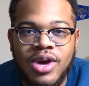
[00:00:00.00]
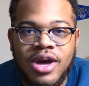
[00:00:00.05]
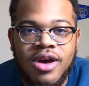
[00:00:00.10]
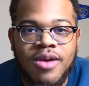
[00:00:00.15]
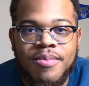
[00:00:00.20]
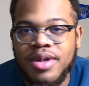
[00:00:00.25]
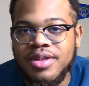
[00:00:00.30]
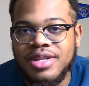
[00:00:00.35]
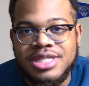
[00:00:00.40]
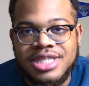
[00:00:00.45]

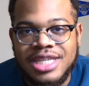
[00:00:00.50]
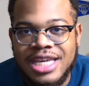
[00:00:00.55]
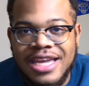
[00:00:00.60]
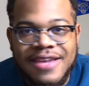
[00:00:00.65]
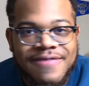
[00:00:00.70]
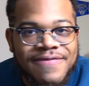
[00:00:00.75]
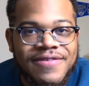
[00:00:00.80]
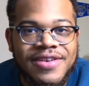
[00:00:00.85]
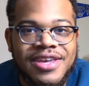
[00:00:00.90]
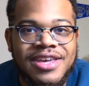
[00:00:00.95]
well, but
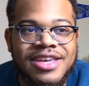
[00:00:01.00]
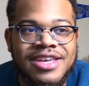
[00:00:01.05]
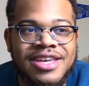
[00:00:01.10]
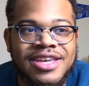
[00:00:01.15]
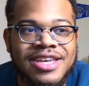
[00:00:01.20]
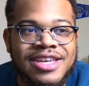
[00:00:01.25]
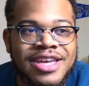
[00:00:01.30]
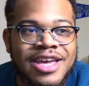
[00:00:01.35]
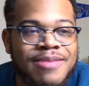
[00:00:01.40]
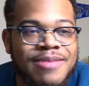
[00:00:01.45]
Latifi
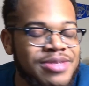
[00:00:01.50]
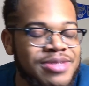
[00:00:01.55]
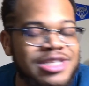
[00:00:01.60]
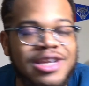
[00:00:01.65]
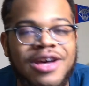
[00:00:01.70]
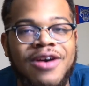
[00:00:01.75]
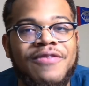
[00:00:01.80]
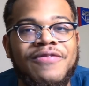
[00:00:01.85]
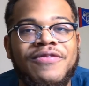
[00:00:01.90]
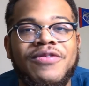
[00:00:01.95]

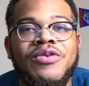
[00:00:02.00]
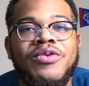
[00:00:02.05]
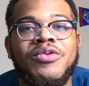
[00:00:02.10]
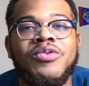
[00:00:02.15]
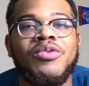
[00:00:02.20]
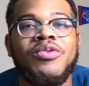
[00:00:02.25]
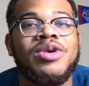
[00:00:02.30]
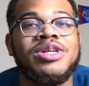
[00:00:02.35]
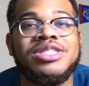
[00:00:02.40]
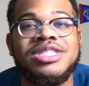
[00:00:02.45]
himself
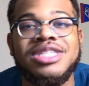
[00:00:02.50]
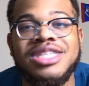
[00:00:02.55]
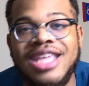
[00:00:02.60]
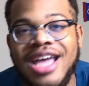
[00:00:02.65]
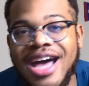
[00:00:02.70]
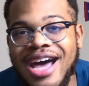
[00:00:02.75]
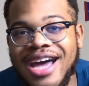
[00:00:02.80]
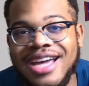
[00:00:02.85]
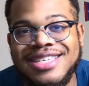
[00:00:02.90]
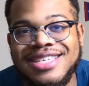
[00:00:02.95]
was
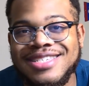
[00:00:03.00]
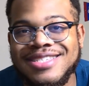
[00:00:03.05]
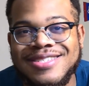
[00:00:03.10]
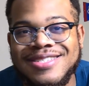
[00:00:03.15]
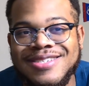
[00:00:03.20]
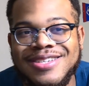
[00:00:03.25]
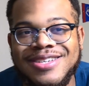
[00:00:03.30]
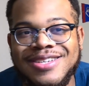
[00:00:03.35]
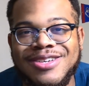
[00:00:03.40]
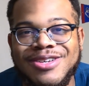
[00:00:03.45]
not
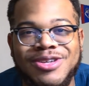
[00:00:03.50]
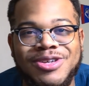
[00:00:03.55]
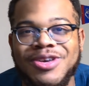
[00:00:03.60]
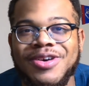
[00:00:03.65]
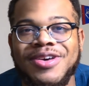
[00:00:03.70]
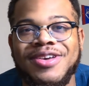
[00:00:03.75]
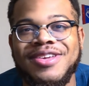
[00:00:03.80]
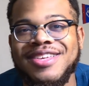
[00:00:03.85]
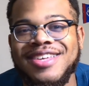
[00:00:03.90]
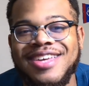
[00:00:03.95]

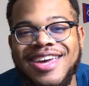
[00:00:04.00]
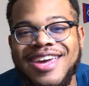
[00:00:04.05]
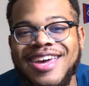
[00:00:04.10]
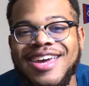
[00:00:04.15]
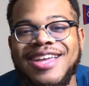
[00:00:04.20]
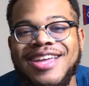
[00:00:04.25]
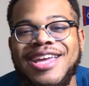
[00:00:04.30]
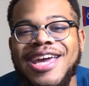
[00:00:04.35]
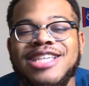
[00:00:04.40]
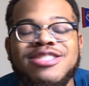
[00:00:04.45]
good.
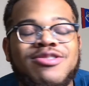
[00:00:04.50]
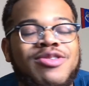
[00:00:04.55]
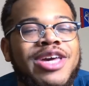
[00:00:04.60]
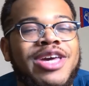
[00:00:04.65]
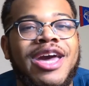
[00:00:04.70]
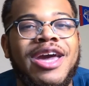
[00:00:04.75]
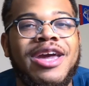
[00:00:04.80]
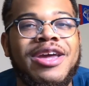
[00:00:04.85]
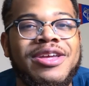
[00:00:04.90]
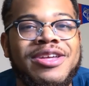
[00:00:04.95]
And it's
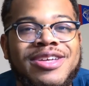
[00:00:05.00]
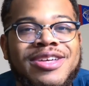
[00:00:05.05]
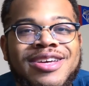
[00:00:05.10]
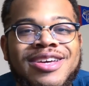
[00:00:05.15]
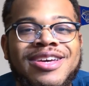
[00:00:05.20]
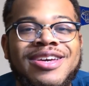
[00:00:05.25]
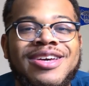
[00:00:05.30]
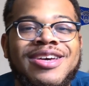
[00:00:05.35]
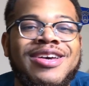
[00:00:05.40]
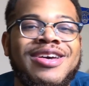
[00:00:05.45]
okay.
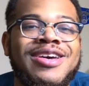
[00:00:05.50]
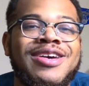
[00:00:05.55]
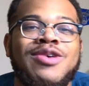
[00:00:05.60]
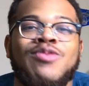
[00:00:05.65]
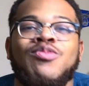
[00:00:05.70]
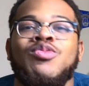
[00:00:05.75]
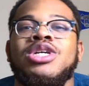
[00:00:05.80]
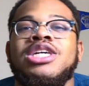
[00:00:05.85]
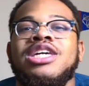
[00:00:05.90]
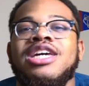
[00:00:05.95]

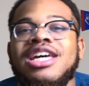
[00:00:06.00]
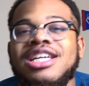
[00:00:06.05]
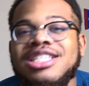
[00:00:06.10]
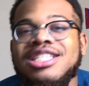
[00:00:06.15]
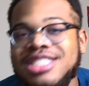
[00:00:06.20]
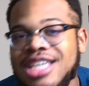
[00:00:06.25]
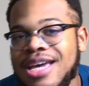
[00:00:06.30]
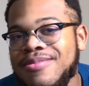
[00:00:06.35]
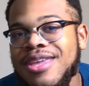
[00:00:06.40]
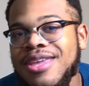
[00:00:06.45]
We can
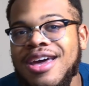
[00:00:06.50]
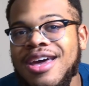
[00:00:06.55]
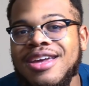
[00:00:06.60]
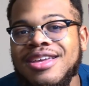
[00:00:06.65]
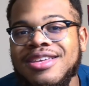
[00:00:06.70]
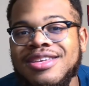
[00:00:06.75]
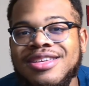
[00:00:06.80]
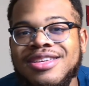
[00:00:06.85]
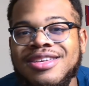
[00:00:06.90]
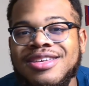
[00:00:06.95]
accept
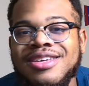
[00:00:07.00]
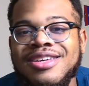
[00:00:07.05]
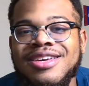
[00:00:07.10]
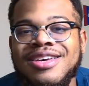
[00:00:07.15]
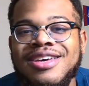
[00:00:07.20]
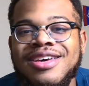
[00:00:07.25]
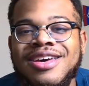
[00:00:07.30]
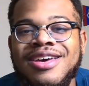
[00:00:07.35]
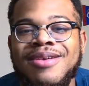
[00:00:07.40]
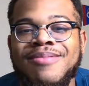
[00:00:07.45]
that,
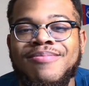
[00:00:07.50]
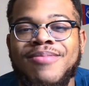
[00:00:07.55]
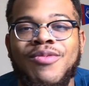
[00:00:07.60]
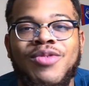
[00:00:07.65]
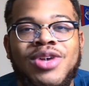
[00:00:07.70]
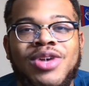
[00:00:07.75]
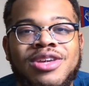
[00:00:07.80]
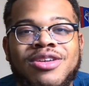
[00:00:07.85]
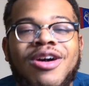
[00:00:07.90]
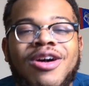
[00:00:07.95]
but
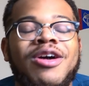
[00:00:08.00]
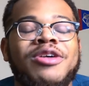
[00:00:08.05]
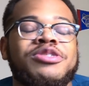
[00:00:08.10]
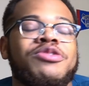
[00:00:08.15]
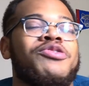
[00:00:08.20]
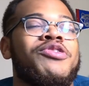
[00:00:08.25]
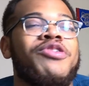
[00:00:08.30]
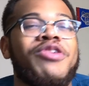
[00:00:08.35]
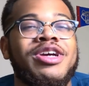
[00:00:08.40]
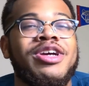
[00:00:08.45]
we can
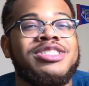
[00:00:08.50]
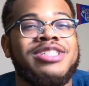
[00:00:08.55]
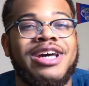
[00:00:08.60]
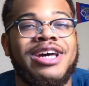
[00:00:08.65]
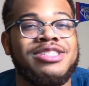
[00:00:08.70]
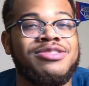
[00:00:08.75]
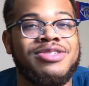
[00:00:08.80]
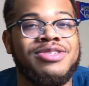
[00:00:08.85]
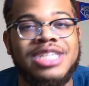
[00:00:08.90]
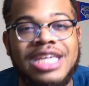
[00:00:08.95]
also
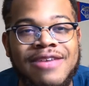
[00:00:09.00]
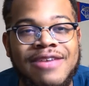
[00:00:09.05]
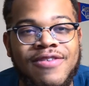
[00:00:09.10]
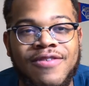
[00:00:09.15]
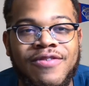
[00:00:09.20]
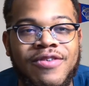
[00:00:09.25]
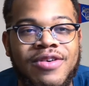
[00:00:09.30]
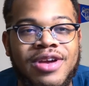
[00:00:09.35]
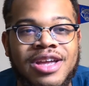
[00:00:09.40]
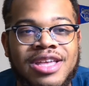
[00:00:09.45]
criticize
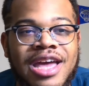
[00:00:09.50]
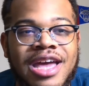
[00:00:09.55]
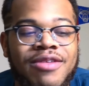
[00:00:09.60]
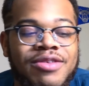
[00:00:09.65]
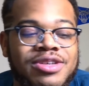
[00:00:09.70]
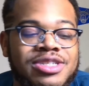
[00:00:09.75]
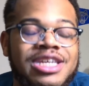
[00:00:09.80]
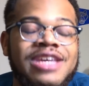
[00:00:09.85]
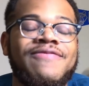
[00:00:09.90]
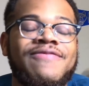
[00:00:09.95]
Latifi for that.
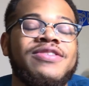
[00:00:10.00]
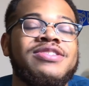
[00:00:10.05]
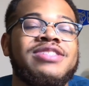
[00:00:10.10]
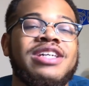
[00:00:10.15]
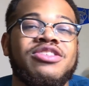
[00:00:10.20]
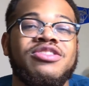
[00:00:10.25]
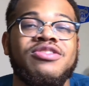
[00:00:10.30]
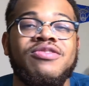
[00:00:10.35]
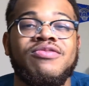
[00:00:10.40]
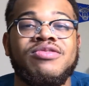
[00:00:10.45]
Now, Latifi's
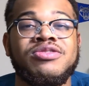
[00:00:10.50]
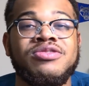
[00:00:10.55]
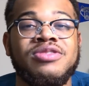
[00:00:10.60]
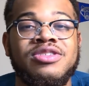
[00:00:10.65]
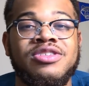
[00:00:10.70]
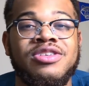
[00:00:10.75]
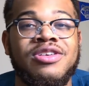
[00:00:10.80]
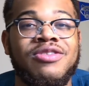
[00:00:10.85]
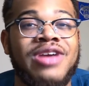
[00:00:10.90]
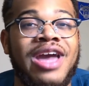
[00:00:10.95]

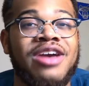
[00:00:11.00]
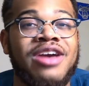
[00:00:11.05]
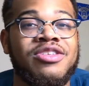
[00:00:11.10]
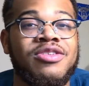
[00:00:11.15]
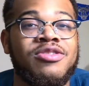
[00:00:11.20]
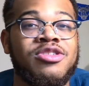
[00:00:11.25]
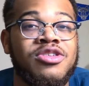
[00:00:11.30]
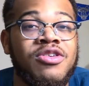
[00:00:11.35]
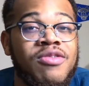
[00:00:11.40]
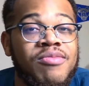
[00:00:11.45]

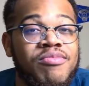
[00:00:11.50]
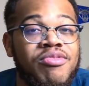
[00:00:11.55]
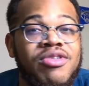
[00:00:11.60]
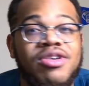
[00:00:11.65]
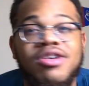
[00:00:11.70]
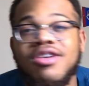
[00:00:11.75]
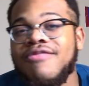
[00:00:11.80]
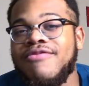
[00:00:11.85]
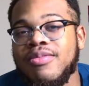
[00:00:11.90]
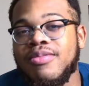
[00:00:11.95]
actually doing
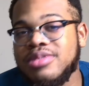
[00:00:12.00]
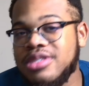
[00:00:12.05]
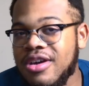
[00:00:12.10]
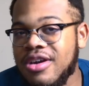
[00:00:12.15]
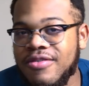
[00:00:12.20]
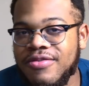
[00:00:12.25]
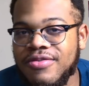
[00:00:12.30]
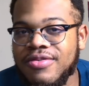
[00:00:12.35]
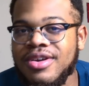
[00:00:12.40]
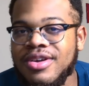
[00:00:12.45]
pretty good for
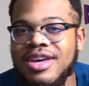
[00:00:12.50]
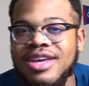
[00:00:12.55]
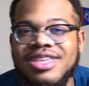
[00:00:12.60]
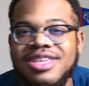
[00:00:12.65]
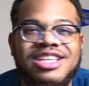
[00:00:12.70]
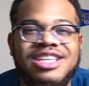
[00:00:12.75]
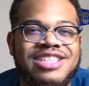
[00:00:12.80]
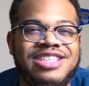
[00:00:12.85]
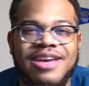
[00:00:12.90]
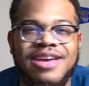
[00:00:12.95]
himself.
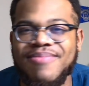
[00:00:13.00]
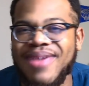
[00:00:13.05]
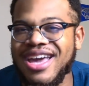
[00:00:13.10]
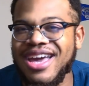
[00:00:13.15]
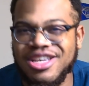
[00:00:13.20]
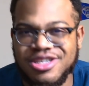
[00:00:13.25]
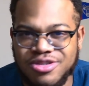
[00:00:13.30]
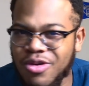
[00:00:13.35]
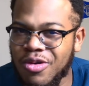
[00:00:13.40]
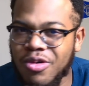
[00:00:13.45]
Things like
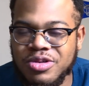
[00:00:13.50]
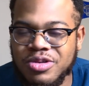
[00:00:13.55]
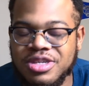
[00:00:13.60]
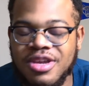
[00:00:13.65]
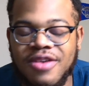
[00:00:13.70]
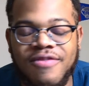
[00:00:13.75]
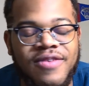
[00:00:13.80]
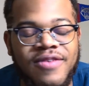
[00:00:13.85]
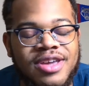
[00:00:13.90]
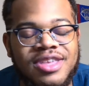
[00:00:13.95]
back in school,
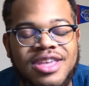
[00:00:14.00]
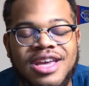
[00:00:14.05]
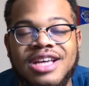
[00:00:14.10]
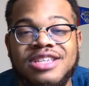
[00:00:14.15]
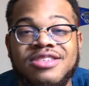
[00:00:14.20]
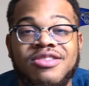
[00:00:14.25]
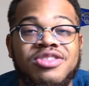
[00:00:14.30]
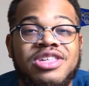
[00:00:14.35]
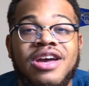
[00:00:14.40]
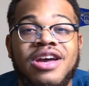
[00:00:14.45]
stuff like that.
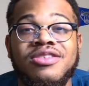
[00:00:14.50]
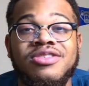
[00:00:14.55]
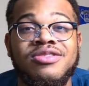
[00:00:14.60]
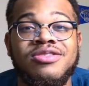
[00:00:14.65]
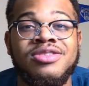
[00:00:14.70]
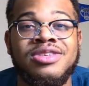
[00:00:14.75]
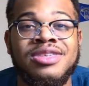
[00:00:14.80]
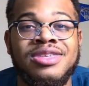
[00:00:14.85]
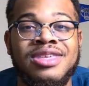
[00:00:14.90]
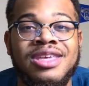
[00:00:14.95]
So shout out
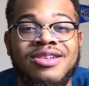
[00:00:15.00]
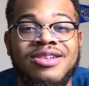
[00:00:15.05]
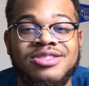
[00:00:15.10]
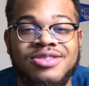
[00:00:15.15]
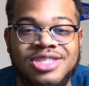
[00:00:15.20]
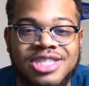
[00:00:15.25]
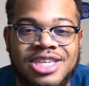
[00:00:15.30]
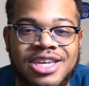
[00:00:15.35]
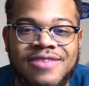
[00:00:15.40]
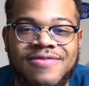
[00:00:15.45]
to Nicholas
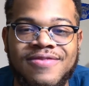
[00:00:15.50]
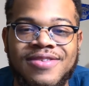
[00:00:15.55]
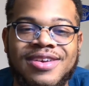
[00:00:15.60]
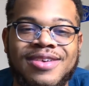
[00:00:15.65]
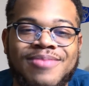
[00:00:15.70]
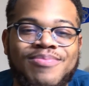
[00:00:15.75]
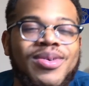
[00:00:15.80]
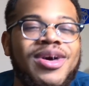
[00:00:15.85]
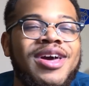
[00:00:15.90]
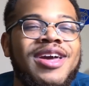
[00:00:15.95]

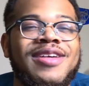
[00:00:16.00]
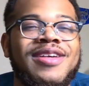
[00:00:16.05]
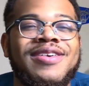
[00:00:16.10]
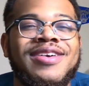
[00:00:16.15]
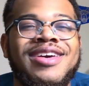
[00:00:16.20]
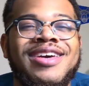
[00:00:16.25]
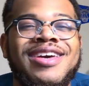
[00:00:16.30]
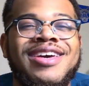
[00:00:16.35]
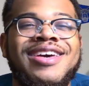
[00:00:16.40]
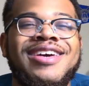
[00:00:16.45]
Latifi. But
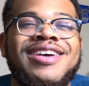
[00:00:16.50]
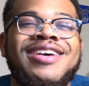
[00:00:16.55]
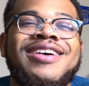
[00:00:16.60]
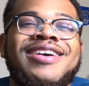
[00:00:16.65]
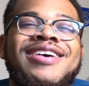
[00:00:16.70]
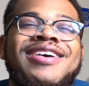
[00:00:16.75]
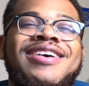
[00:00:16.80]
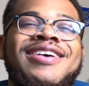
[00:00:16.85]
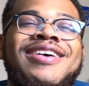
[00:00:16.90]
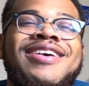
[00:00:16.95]

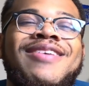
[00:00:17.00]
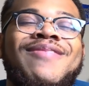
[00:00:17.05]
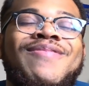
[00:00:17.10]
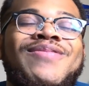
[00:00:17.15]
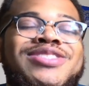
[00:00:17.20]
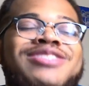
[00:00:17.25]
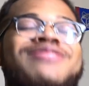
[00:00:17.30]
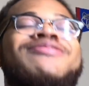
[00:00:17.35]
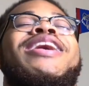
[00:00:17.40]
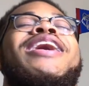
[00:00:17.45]

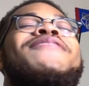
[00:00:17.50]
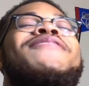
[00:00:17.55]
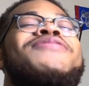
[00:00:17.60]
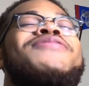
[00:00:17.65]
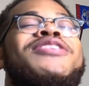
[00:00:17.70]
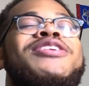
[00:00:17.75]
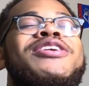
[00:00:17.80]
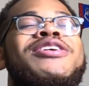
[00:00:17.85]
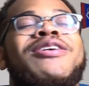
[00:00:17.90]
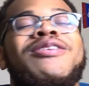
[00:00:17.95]
we still have
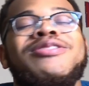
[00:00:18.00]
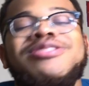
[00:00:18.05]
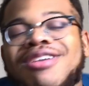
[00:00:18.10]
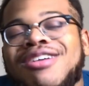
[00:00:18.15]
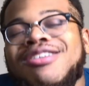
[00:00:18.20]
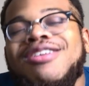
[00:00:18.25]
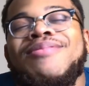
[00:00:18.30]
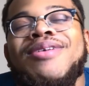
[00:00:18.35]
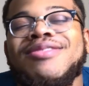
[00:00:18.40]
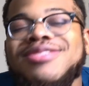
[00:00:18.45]
to,
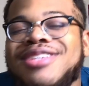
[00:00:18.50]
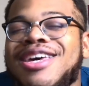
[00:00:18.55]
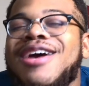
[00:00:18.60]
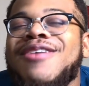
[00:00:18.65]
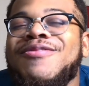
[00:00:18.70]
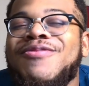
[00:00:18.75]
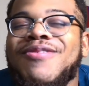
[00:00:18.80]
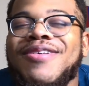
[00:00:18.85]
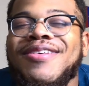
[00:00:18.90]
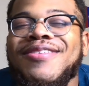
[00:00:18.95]
talk about his
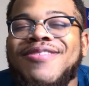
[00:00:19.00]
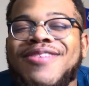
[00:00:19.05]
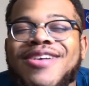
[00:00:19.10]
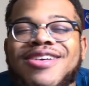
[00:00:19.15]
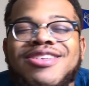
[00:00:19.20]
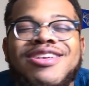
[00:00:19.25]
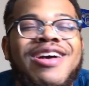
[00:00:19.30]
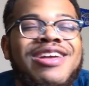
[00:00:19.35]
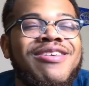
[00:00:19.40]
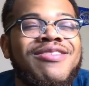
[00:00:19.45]
F1
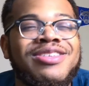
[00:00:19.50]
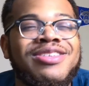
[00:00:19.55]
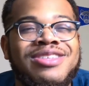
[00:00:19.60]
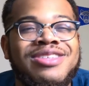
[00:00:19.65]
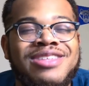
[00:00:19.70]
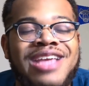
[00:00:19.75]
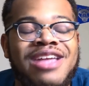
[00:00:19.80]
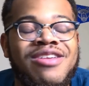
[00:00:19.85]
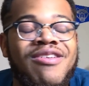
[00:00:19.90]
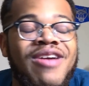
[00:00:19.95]
career. I know
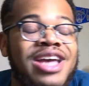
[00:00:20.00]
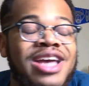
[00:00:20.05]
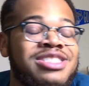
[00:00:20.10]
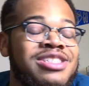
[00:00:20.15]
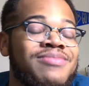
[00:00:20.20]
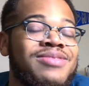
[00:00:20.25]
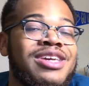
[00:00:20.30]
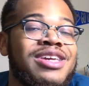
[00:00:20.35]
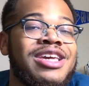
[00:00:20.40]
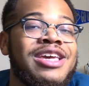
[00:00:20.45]
that's
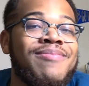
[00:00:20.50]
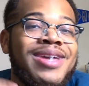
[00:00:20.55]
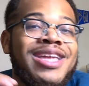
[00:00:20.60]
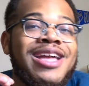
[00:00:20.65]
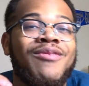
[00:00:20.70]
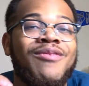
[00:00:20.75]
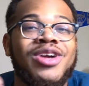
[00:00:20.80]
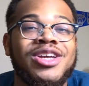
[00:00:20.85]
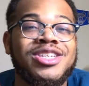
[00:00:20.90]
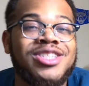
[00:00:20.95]
something he may
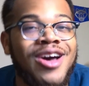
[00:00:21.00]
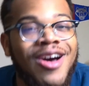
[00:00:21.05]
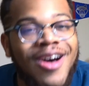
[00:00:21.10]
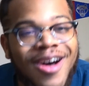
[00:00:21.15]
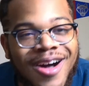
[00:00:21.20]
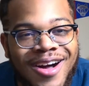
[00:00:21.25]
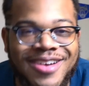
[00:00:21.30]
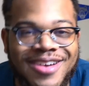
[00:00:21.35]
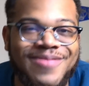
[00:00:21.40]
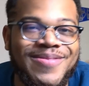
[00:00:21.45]
not want to
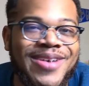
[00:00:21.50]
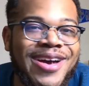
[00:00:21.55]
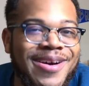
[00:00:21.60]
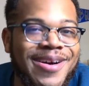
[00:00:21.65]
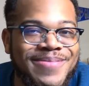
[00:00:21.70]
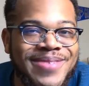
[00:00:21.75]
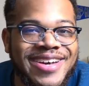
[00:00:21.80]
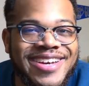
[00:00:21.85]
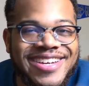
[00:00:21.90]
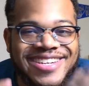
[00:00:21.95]
talk
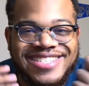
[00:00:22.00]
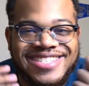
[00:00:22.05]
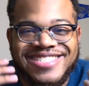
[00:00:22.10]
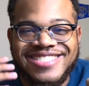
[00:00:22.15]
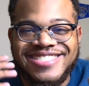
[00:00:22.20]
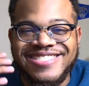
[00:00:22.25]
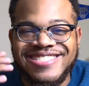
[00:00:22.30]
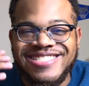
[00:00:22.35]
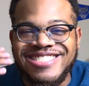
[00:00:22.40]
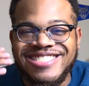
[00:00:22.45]
about, but
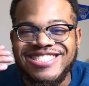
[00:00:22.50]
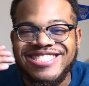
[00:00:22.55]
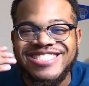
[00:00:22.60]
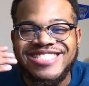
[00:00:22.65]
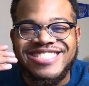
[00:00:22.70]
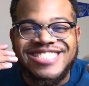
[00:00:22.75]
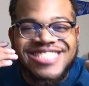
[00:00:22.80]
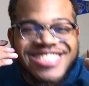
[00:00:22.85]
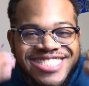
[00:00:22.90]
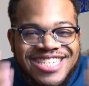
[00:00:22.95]

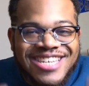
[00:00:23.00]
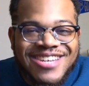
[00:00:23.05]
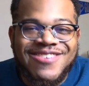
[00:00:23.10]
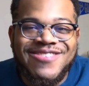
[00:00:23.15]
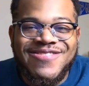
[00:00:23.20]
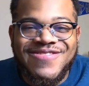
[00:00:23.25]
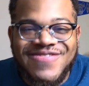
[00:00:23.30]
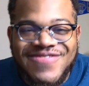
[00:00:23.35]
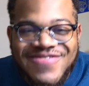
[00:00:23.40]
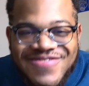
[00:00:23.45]
he
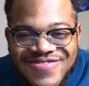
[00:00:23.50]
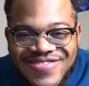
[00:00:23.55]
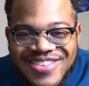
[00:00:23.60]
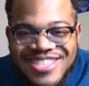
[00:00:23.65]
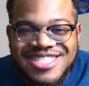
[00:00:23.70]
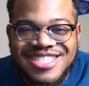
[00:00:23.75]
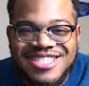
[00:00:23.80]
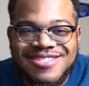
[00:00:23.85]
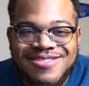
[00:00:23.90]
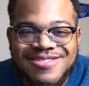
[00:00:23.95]
still
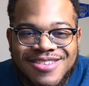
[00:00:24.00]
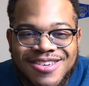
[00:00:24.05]
wasn't